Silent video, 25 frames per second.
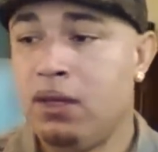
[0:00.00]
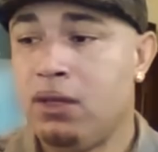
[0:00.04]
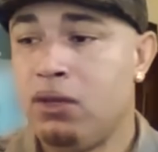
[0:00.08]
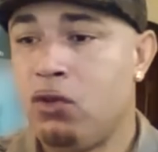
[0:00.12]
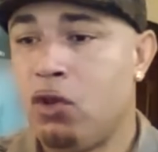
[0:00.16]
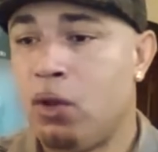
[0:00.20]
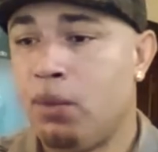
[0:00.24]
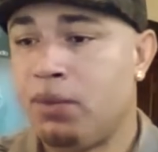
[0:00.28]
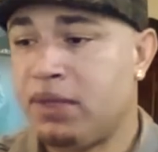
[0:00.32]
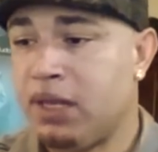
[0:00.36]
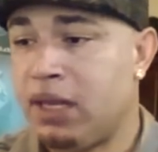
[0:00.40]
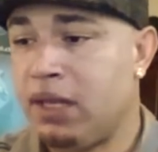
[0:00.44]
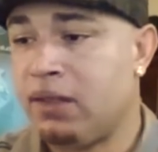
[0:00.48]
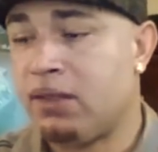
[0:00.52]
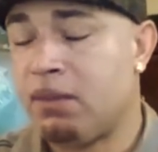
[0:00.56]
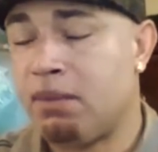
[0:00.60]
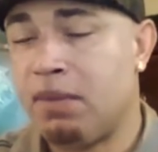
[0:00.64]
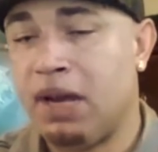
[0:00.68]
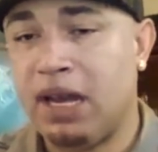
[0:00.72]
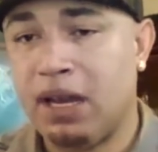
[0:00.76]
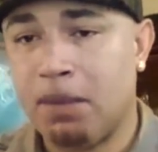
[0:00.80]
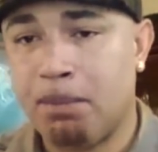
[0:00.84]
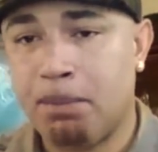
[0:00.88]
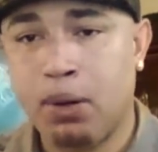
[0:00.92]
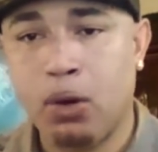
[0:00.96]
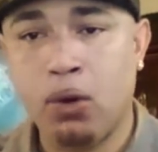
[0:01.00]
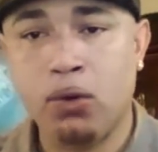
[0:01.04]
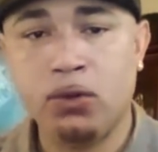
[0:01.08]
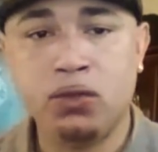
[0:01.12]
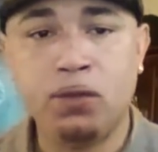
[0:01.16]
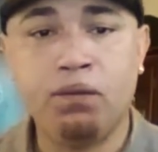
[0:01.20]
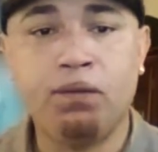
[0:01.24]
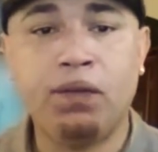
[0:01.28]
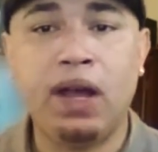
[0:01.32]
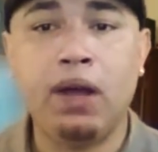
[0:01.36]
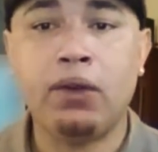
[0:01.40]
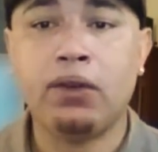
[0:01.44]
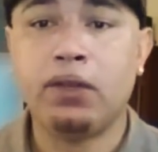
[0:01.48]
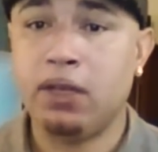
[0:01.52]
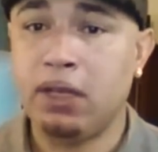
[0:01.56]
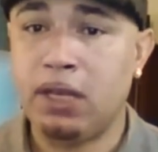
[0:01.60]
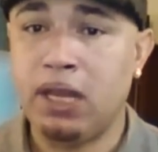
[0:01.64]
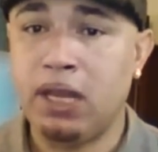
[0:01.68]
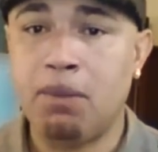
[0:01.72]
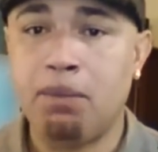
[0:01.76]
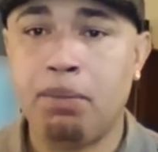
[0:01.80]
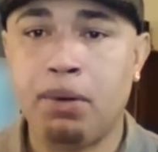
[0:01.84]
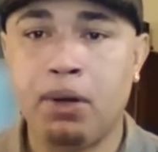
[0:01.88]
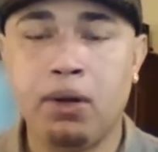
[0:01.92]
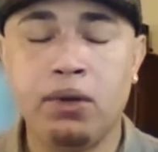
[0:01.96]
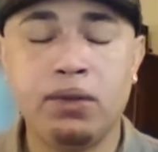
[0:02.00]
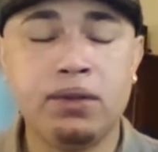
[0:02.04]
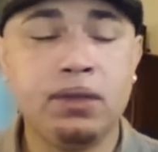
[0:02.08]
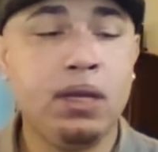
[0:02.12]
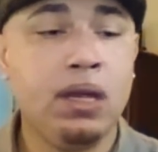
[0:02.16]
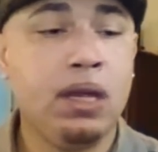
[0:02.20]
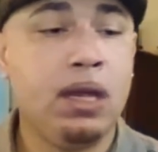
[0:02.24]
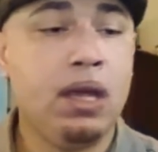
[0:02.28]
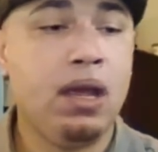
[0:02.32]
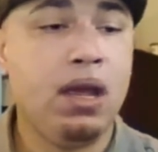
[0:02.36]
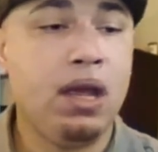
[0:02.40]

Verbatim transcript: you know what I'm saying, somebody purse, you found it in their purse,